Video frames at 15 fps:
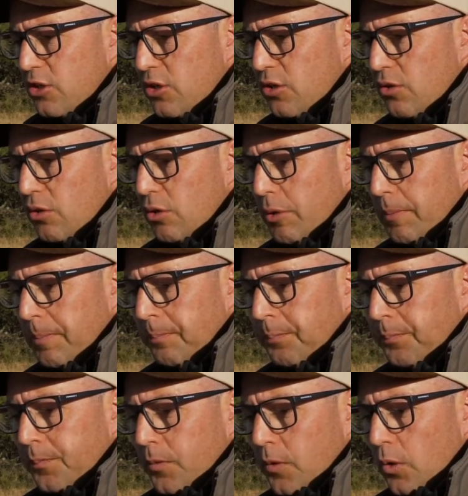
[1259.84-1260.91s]
to
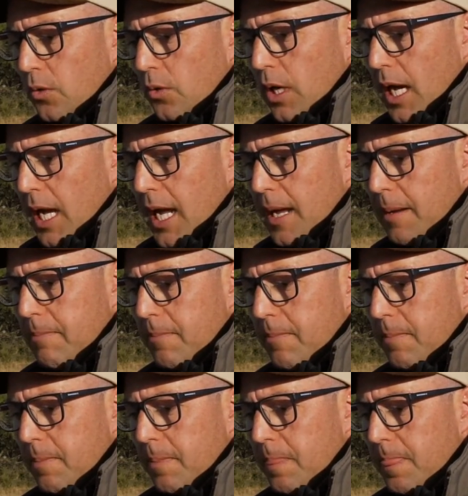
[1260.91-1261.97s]

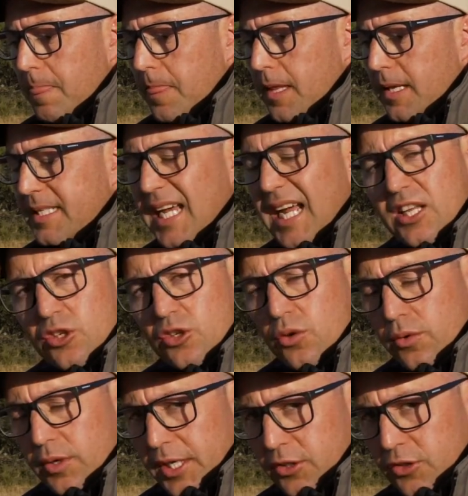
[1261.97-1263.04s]
tell a
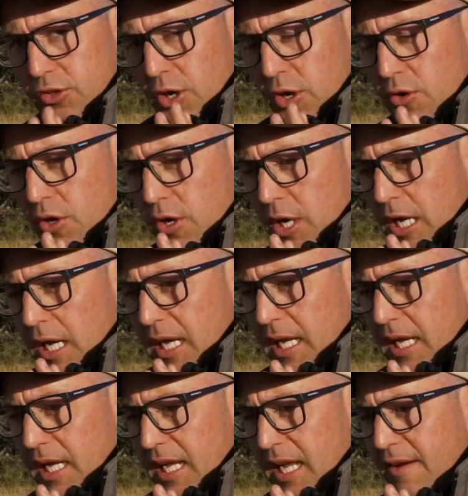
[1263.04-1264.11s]
story. So
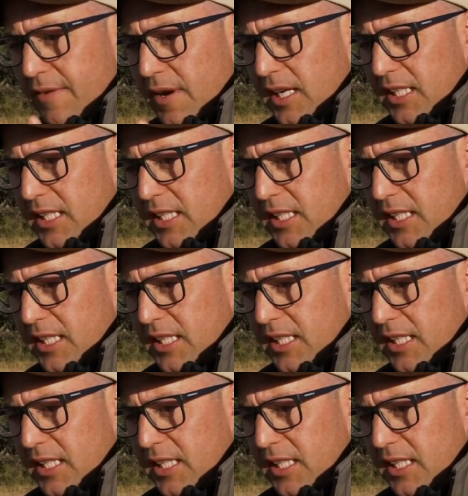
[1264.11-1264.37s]
if I